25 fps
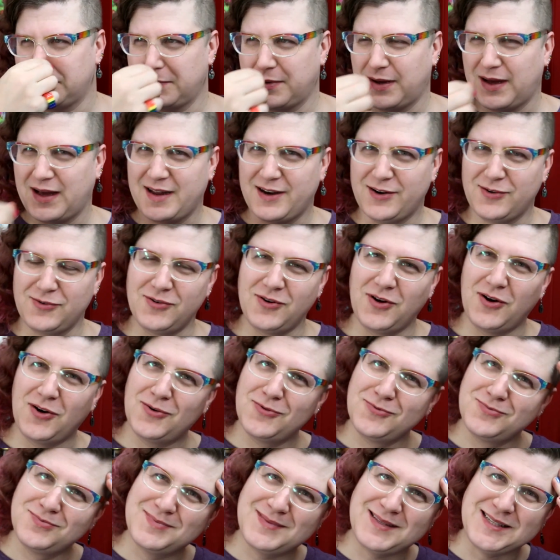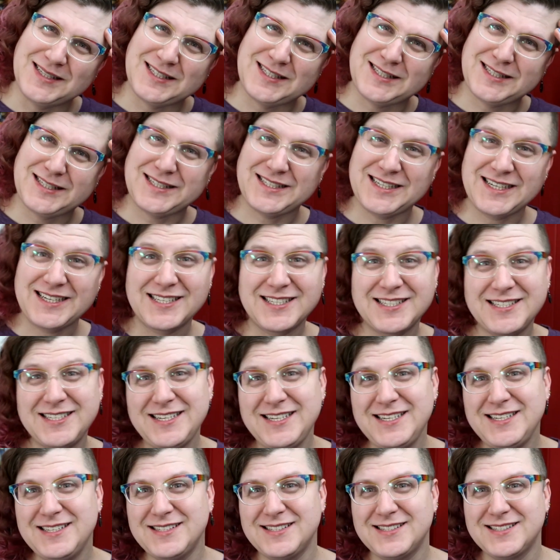I don't know, the
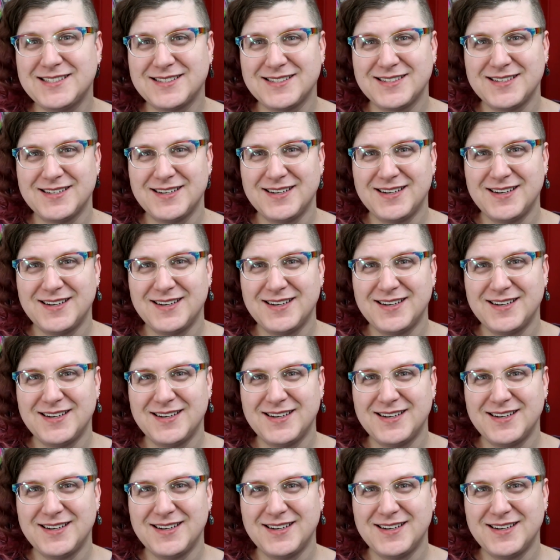sixties.